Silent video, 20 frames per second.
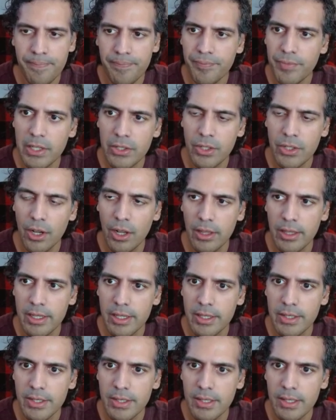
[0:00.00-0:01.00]
Let's call
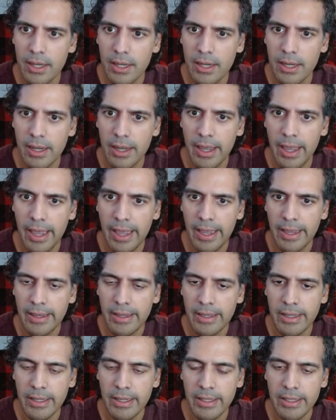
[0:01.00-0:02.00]
this
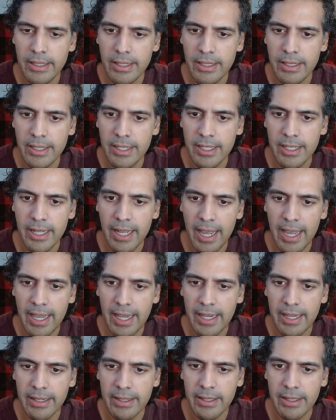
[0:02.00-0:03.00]
did
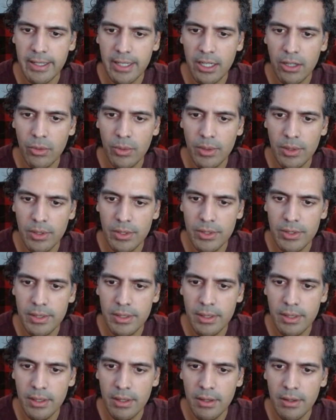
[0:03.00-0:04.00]
add equals
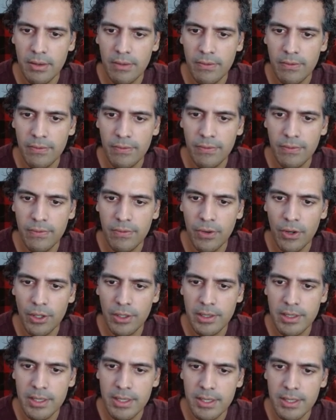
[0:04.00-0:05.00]

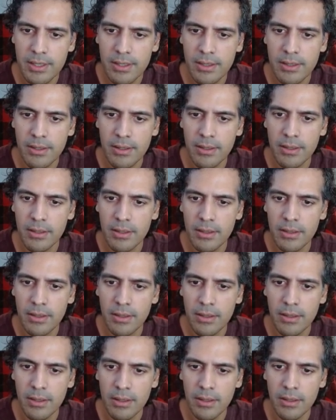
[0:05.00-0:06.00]
false,
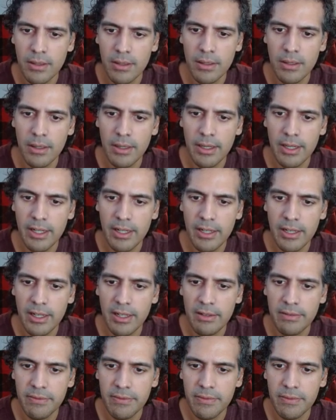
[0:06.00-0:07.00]
and
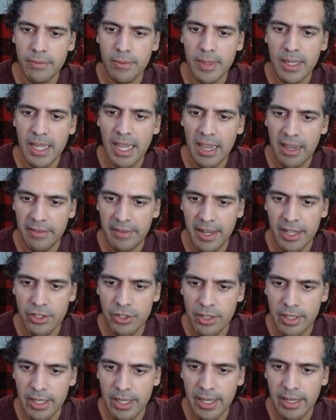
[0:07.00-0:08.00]
if we have
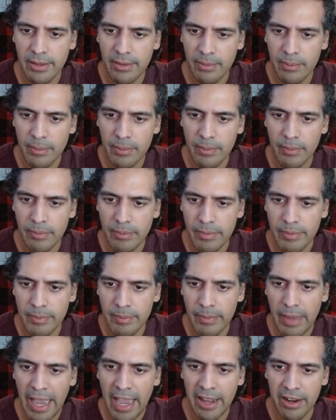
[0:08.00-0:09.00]
actually
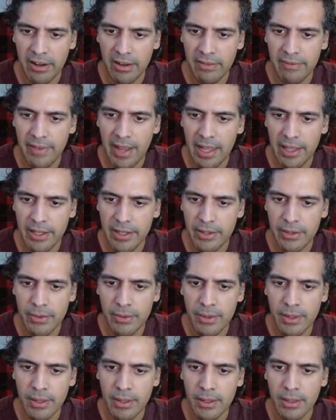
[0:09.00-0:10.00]
added a value,
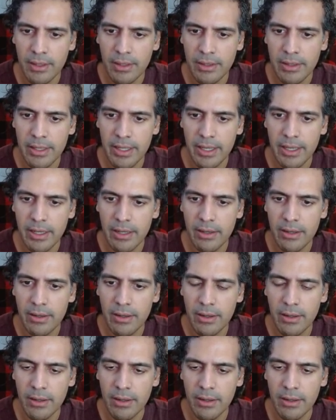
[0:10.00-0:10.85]
then